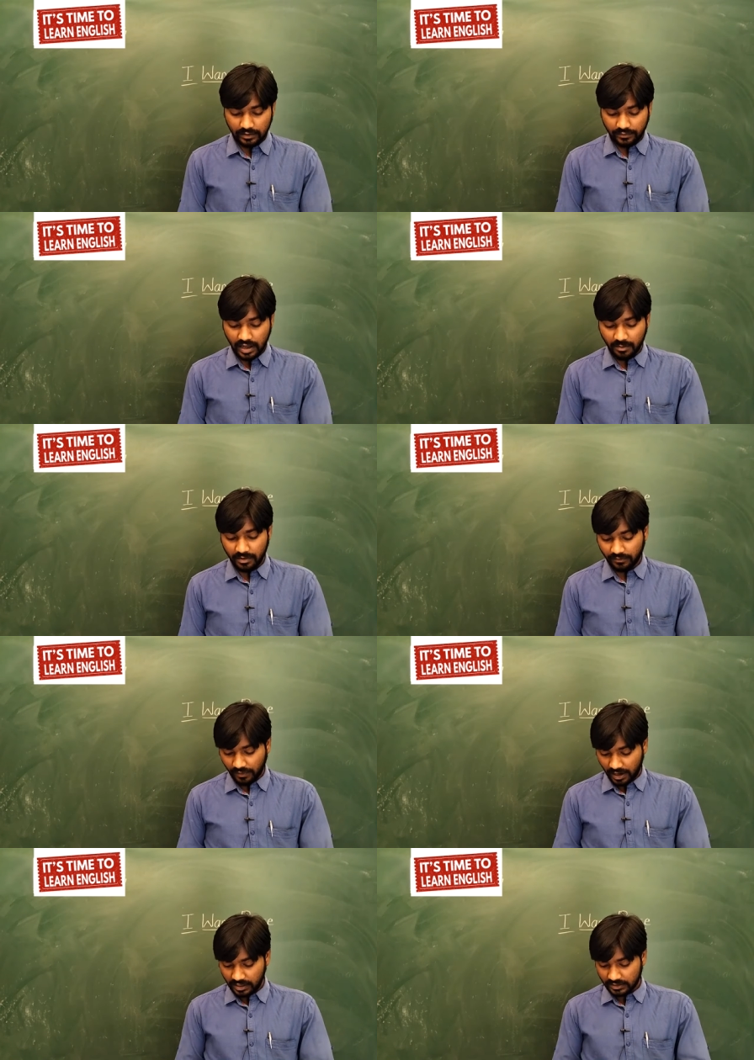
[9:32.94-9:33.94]
We have been
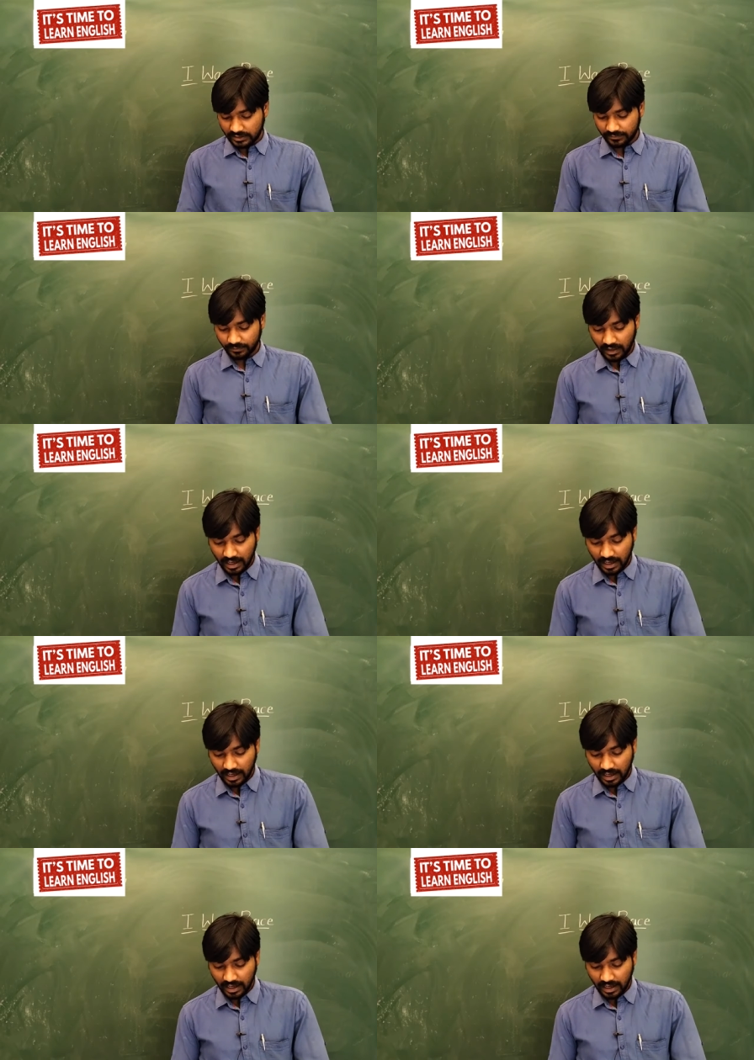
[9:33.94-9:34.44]
finished,